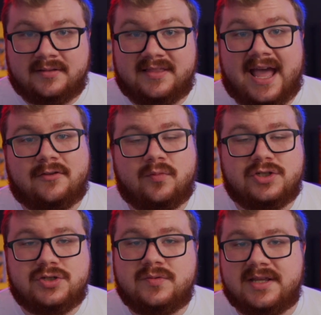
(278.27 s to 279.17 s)
That's
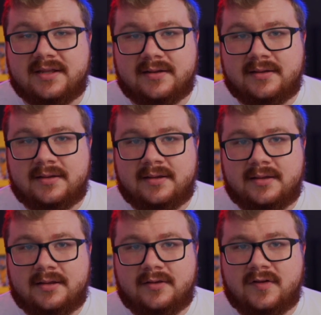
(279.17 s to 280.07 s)
what you need.
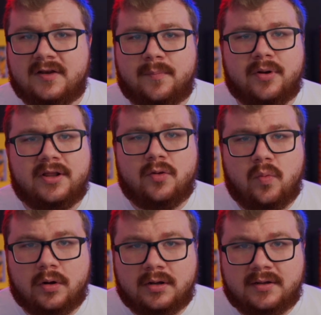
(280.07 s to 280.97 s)
You need to put in the
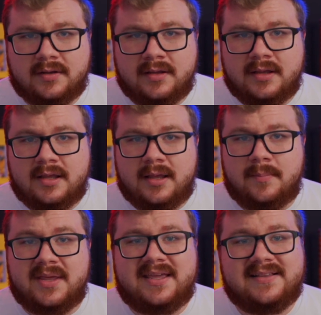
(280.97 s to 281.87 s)
work,
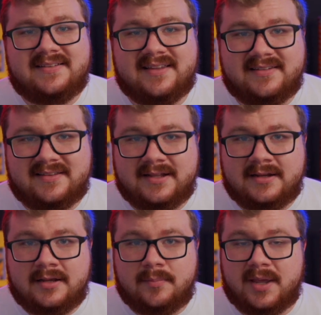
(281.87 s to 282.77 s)
be consistent,
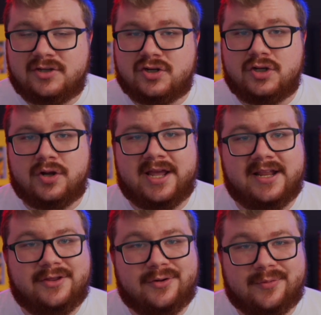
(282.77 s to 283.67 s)
make sure you're
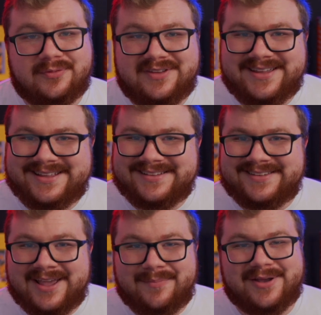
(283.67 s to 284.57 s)
hitting your
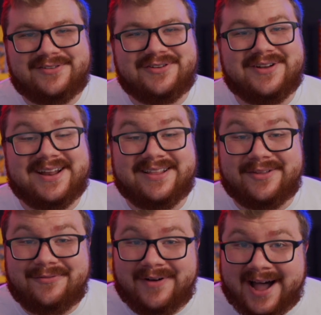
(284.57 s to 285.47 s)
routines, make sure you're hitting
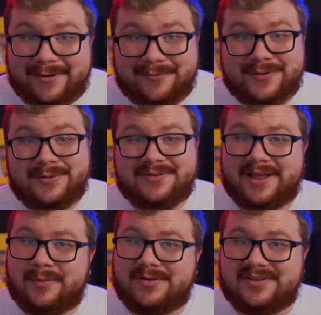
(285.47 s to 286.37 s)
the VOD reviews
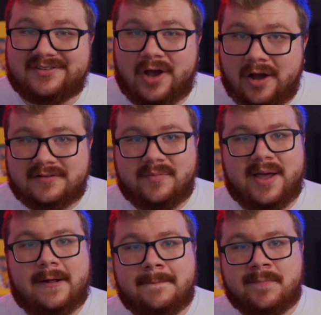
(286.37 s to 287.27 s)
like we just talked
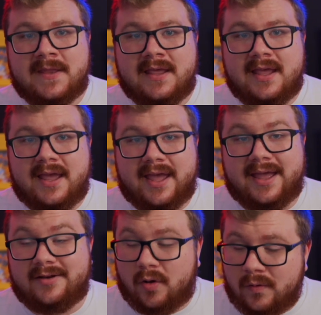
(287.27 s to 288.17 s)
about,
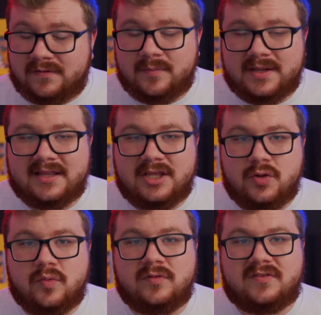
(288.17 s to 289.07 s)
and ultimately
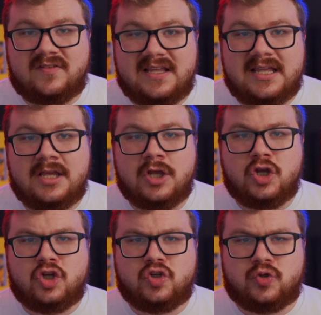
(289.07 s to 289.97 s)
you will see
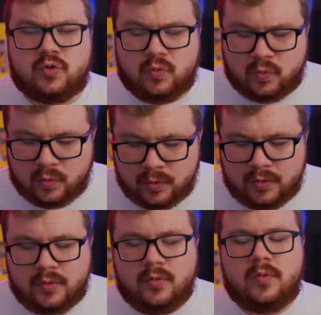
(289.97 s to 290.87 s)

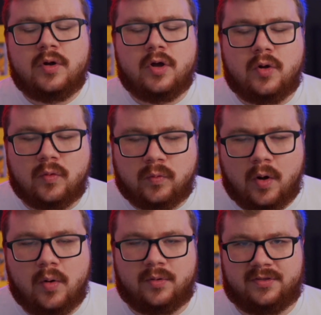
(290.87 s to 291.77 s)
true
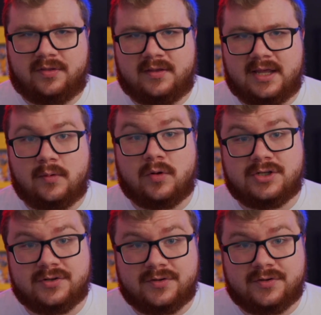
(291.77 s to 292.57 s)
growth in what you're